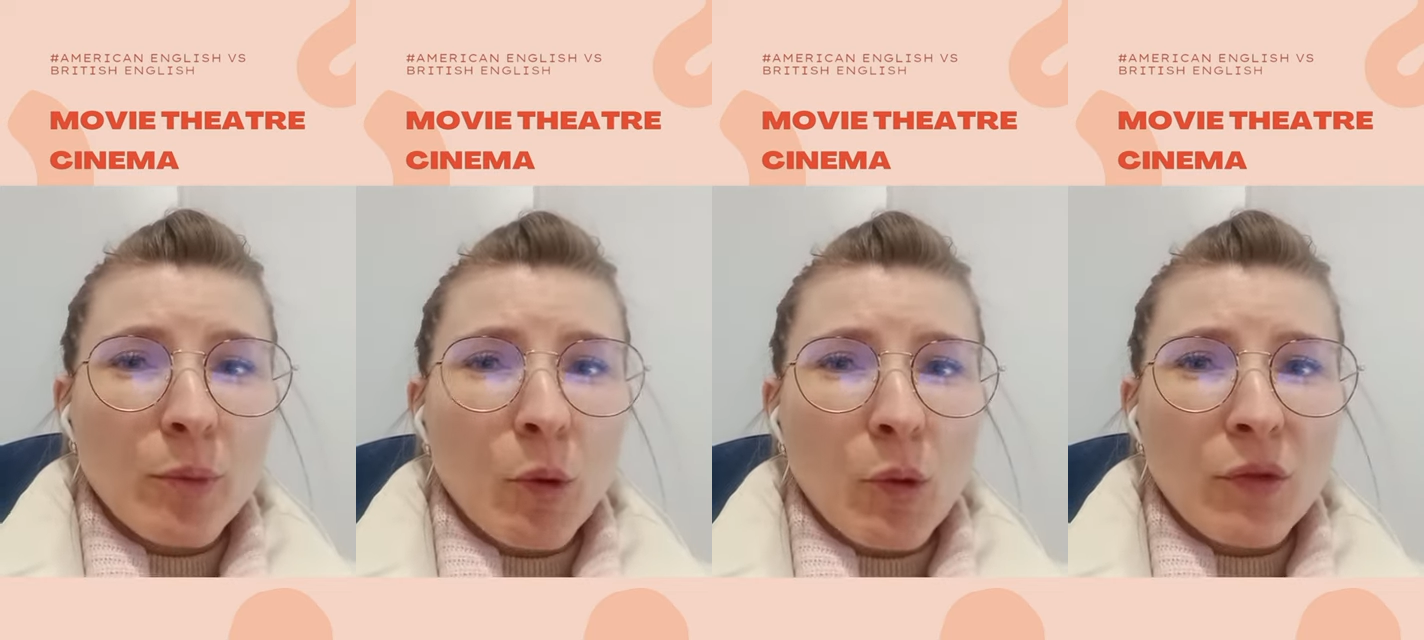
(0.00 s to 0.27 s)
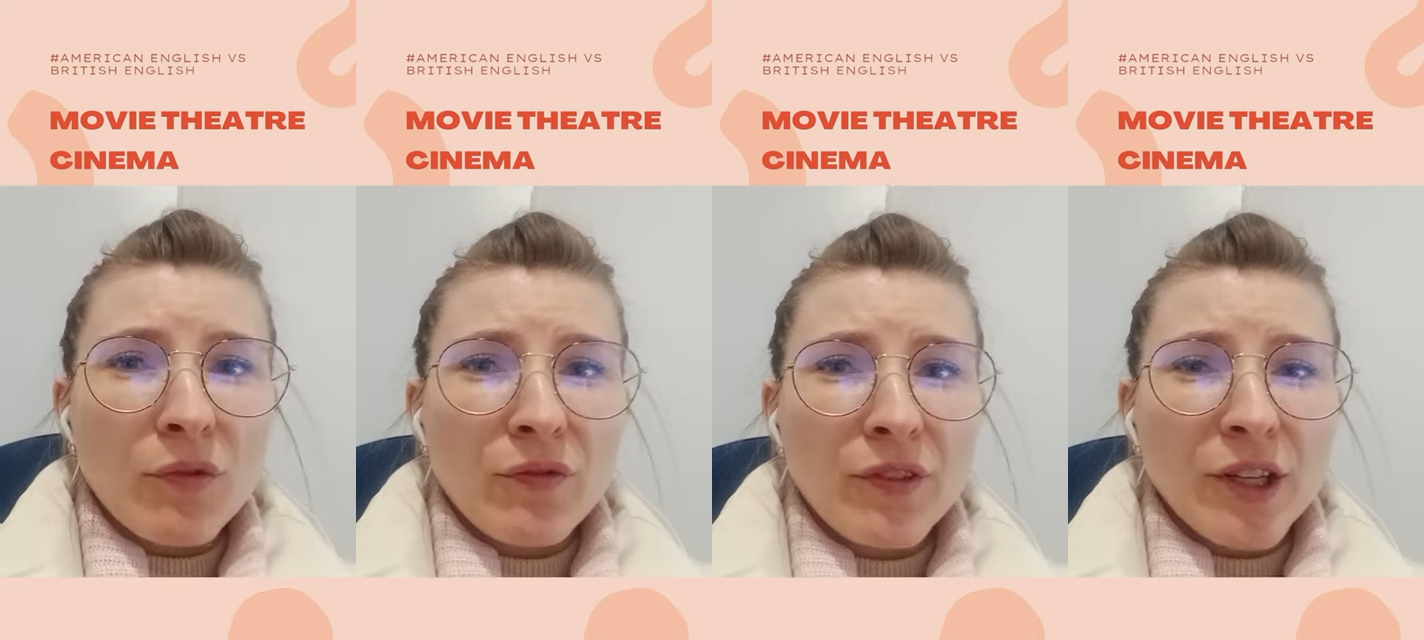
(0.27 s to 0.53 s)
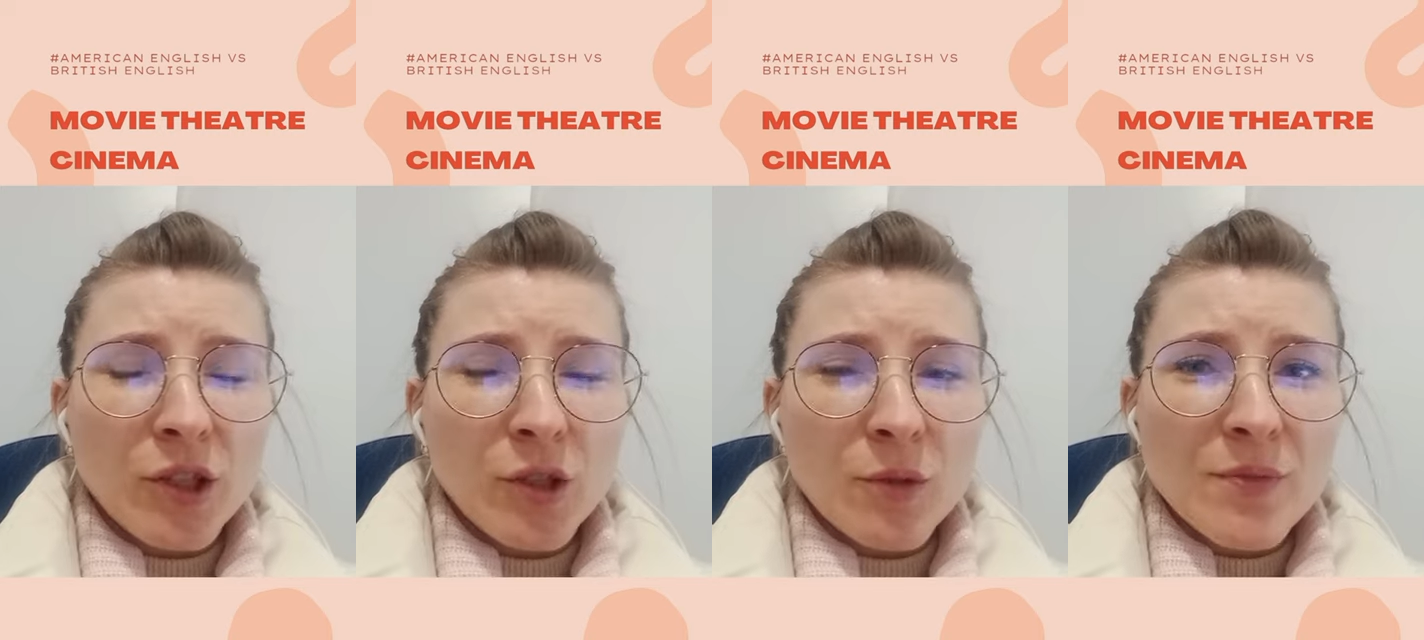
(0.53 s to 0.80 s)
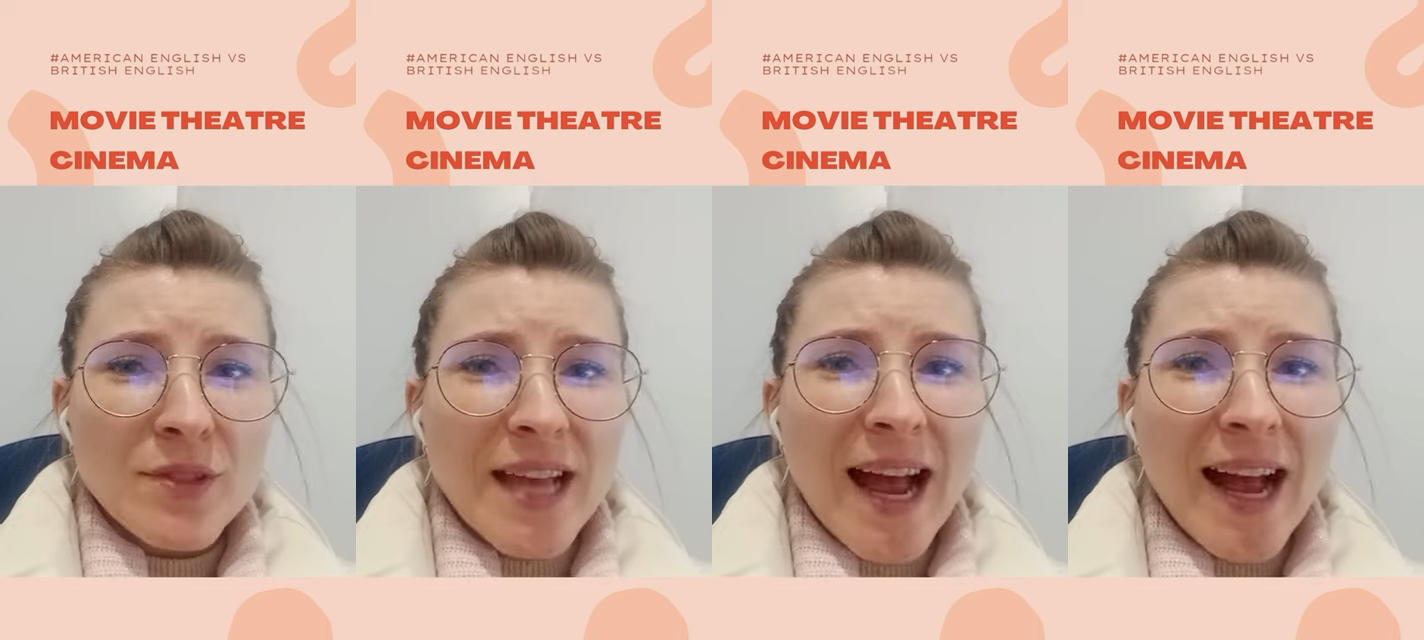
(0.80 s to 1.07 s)
both
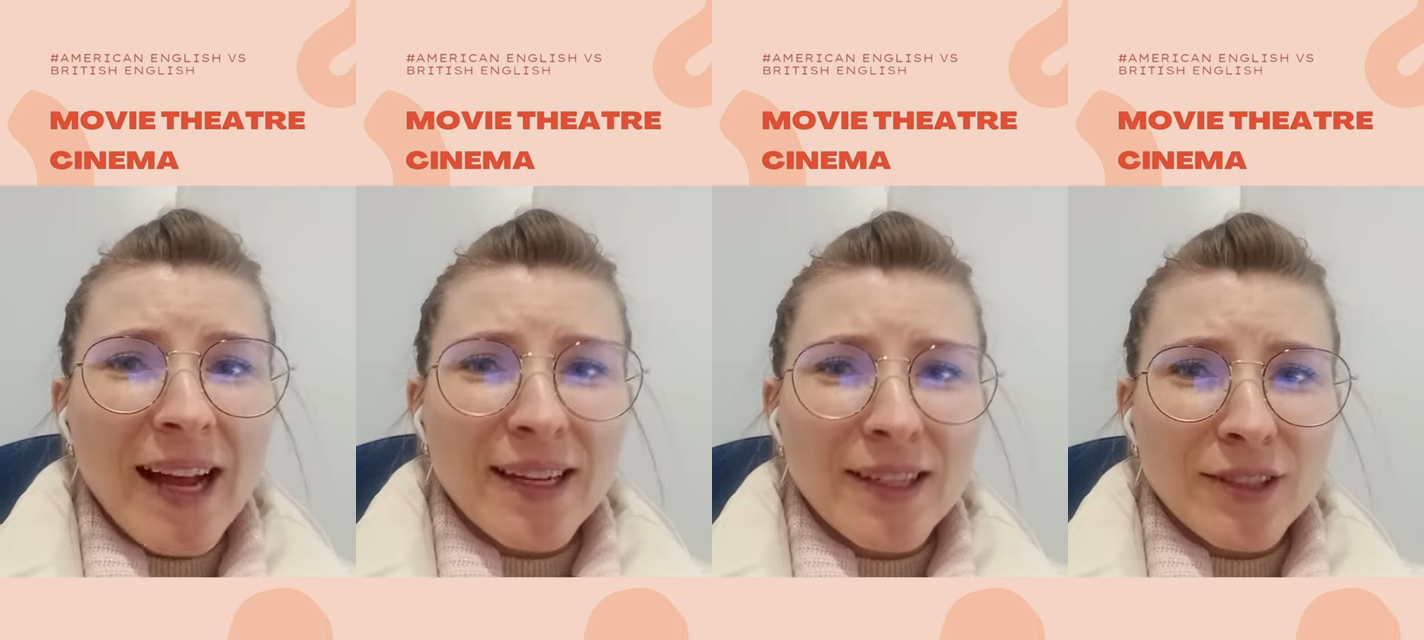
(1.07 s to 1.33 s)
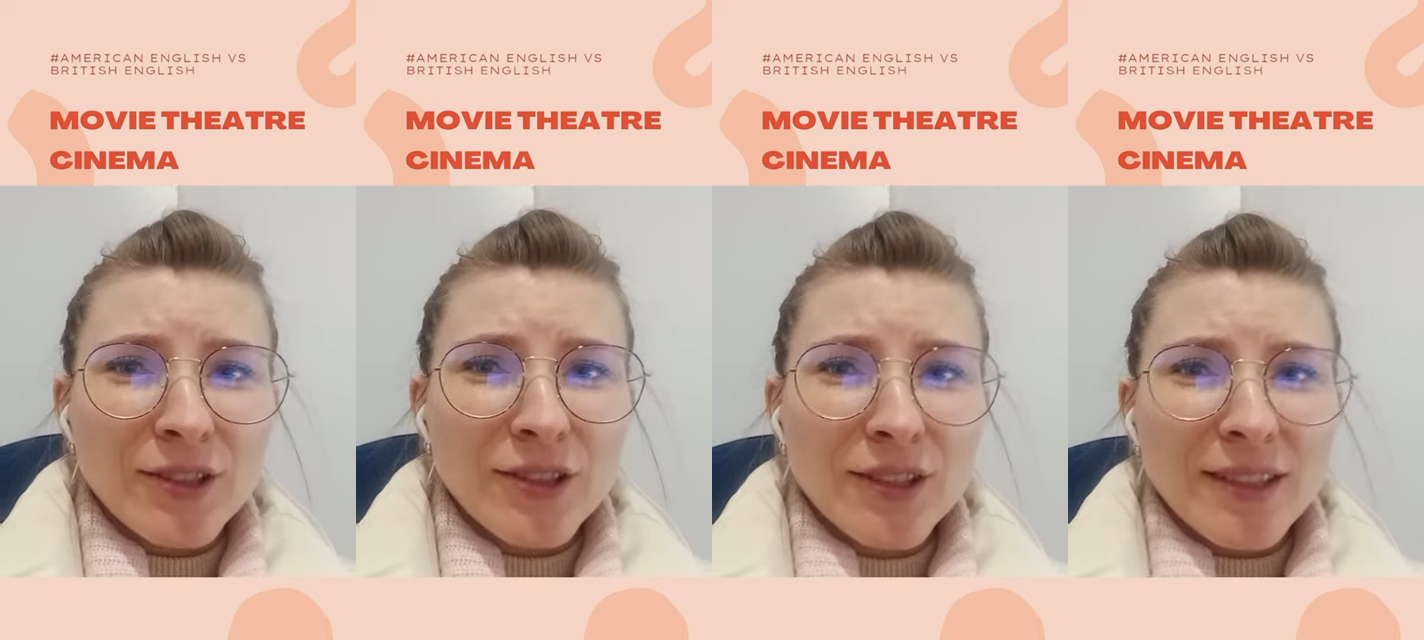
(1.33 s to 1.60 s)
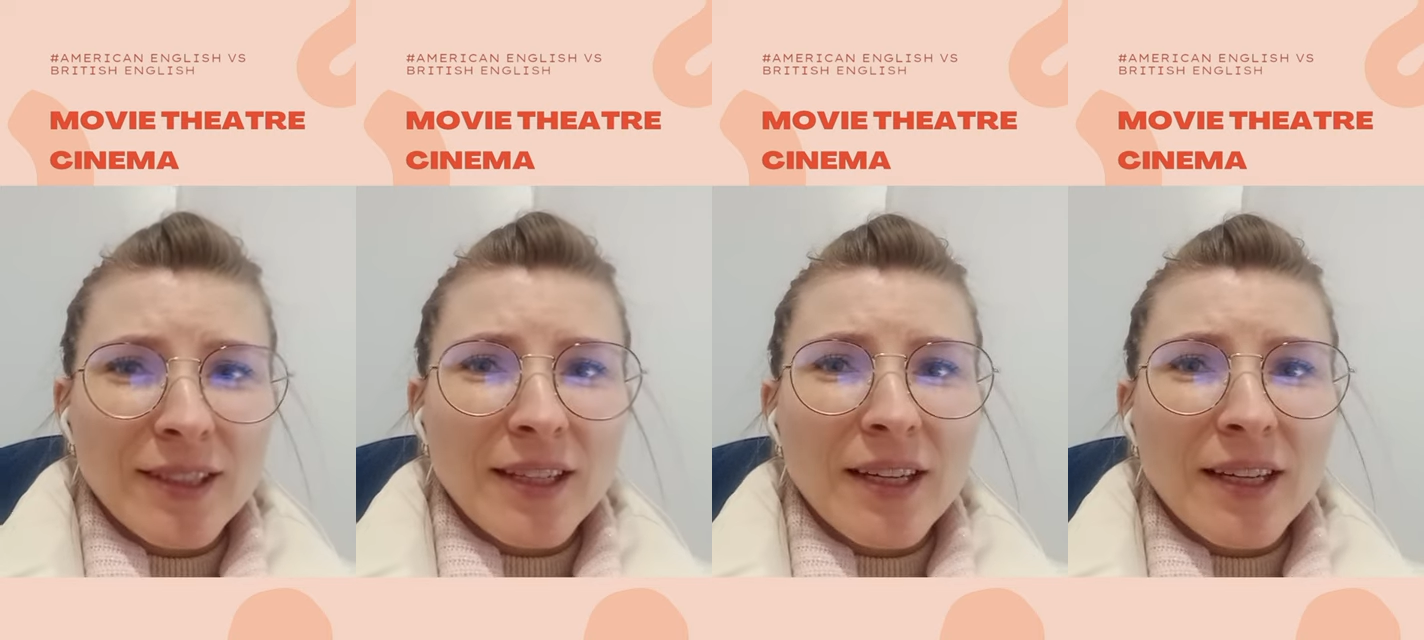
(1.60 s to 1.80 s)
films and